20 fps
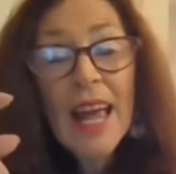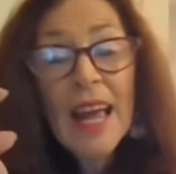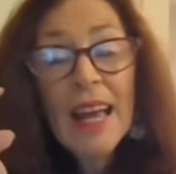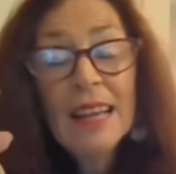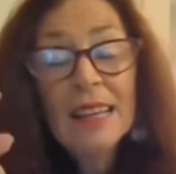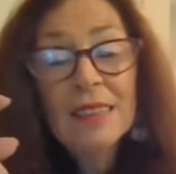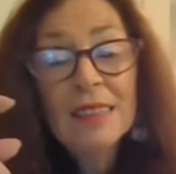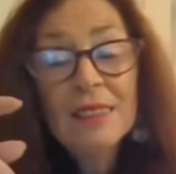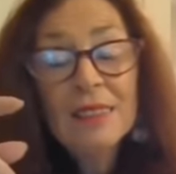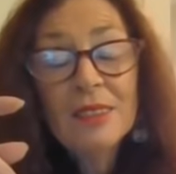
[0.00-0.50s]

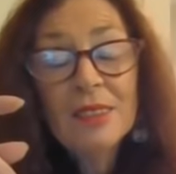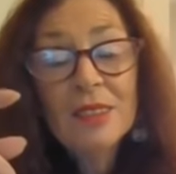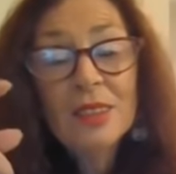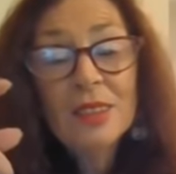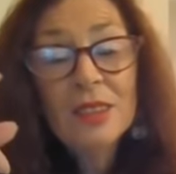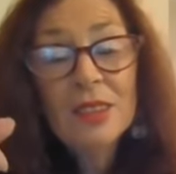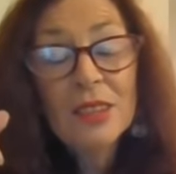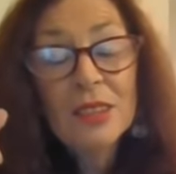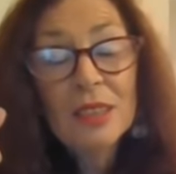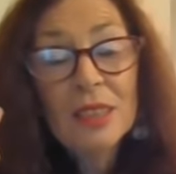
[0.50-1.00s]
And
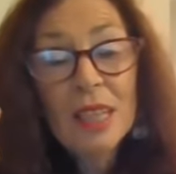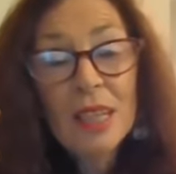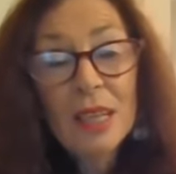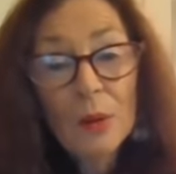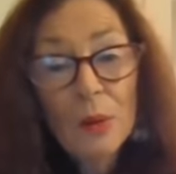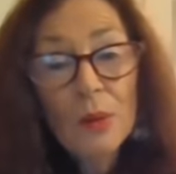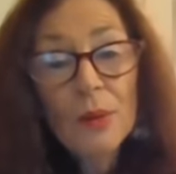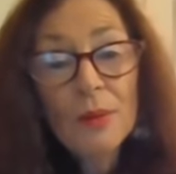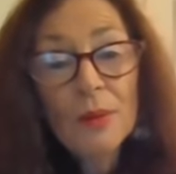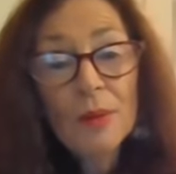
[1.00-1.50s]
the
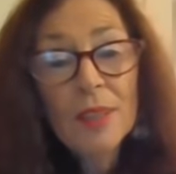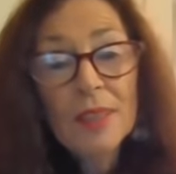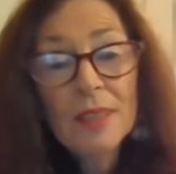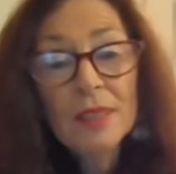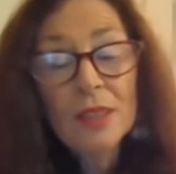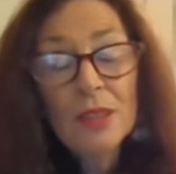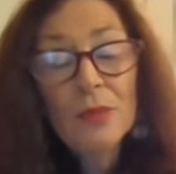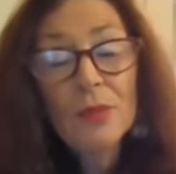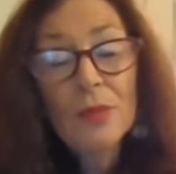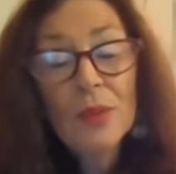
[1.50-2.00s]

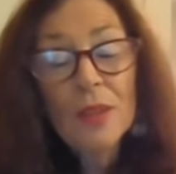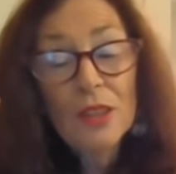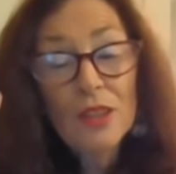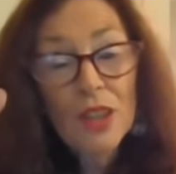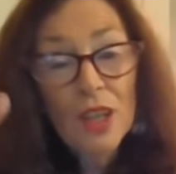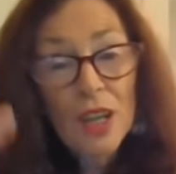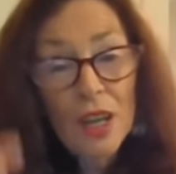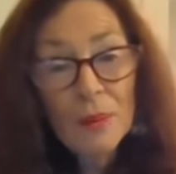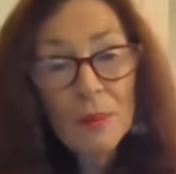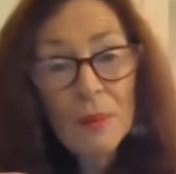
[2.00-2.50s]
equivalent of the
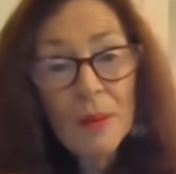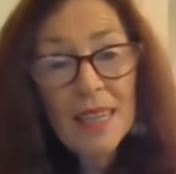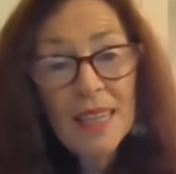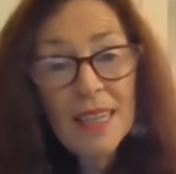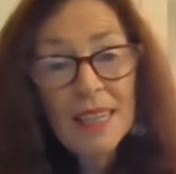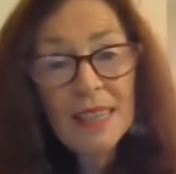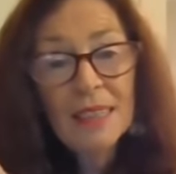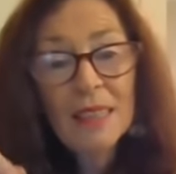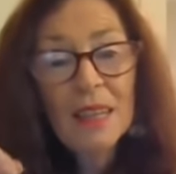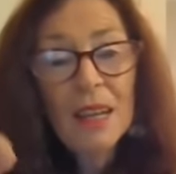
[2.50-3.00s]

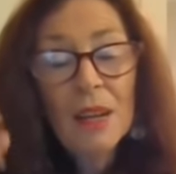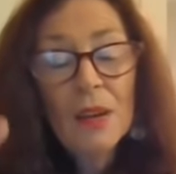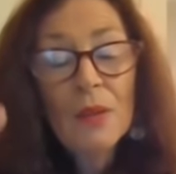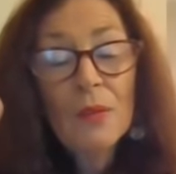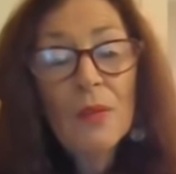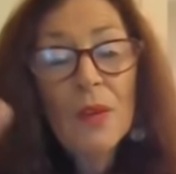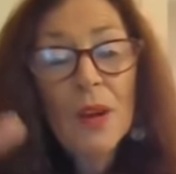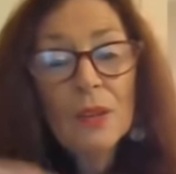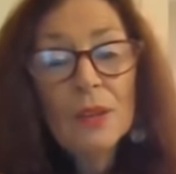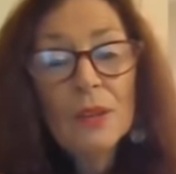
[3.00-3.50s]
GOP
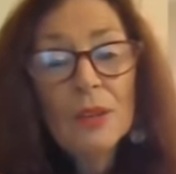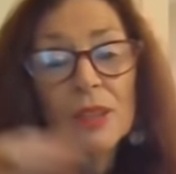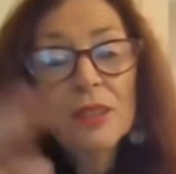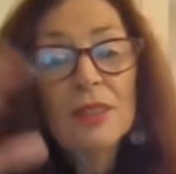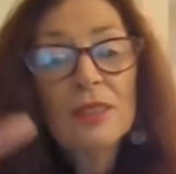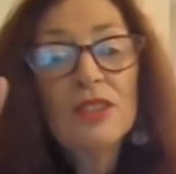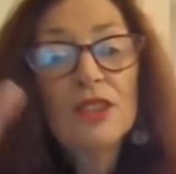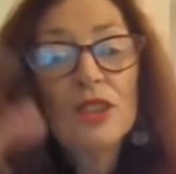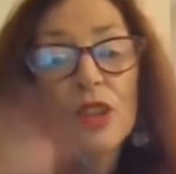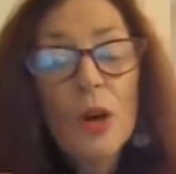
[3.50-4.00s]
voted
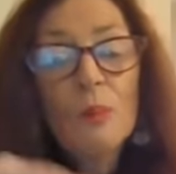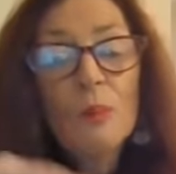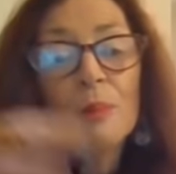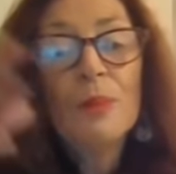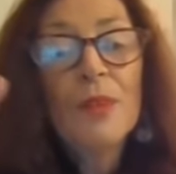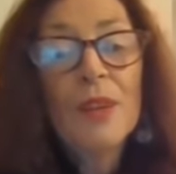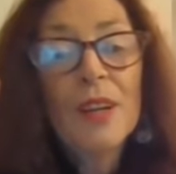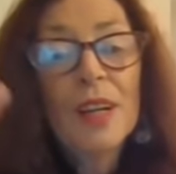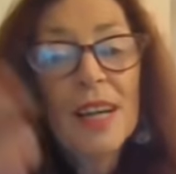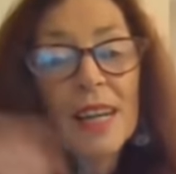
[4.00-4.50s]

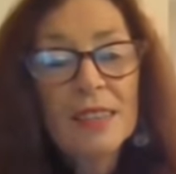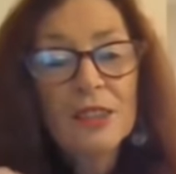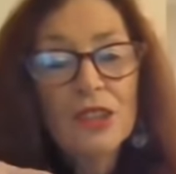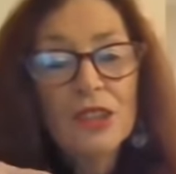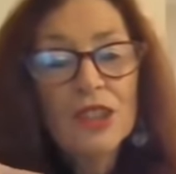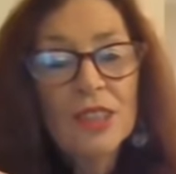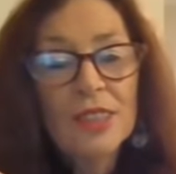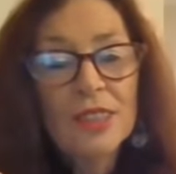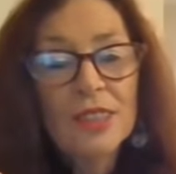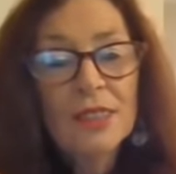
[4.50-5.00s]
stop the
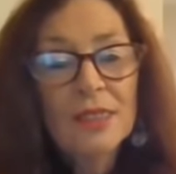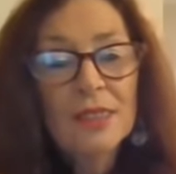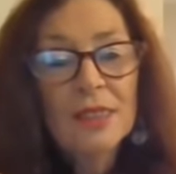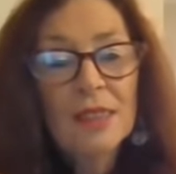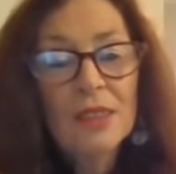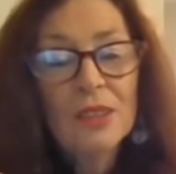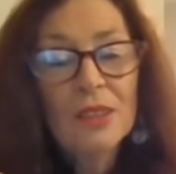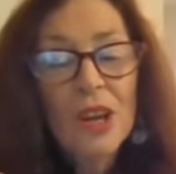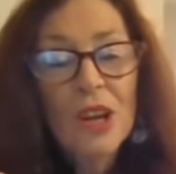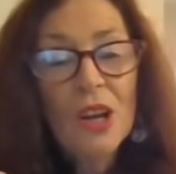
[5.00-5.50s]
lunches
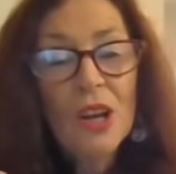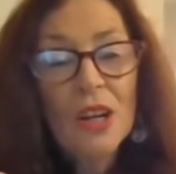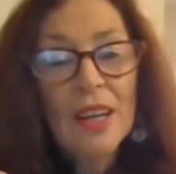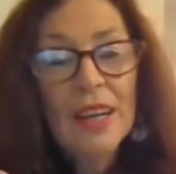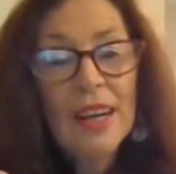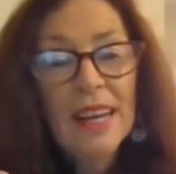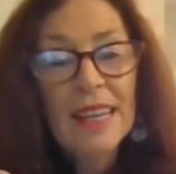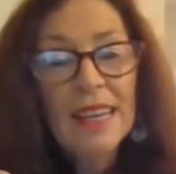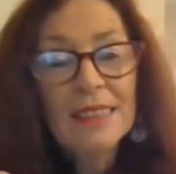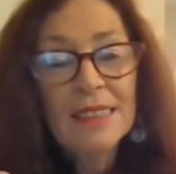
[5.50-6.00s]
in the
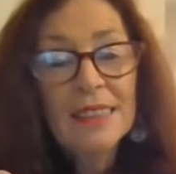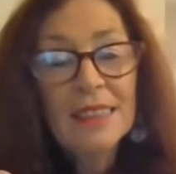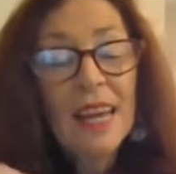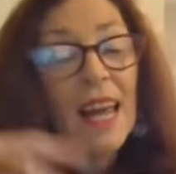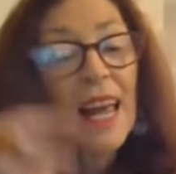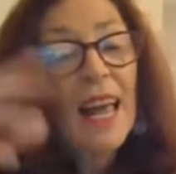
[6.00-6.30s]
holidays.